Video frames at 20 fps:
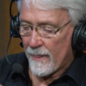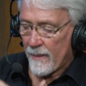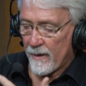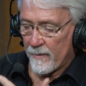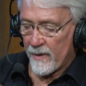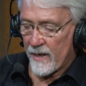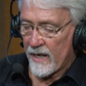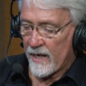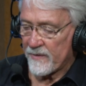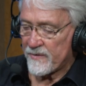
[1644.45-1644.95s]
I
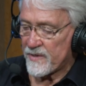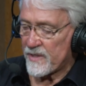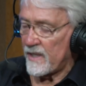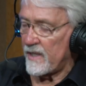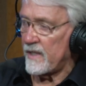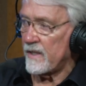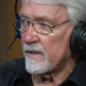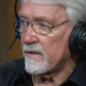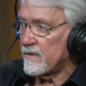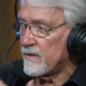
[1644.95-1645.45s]
mean, I've
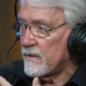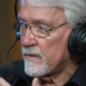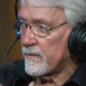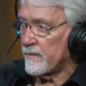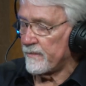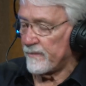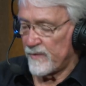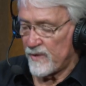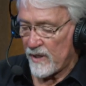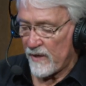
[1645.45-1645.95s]
seen
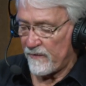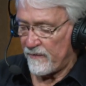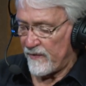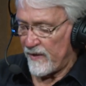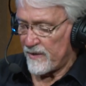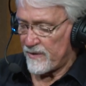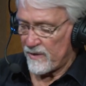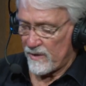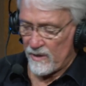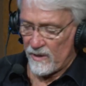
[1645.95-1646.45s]
Jeff
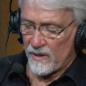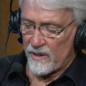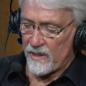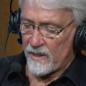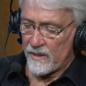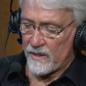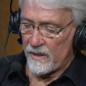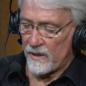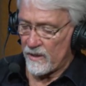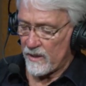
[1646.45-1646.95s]
Fisher look
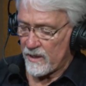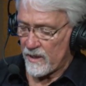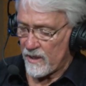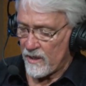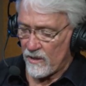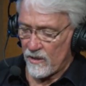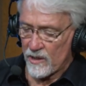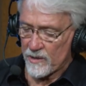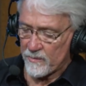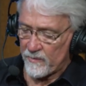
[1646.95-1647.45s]
at you look at
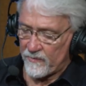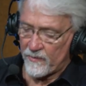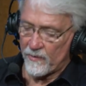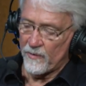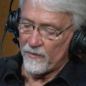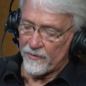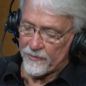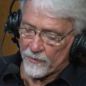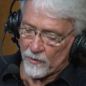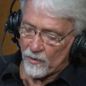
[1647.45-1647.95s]
cards before
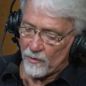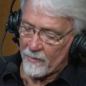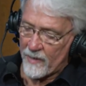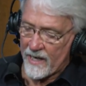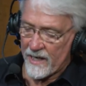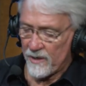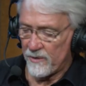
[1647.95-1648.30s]
and throw them out.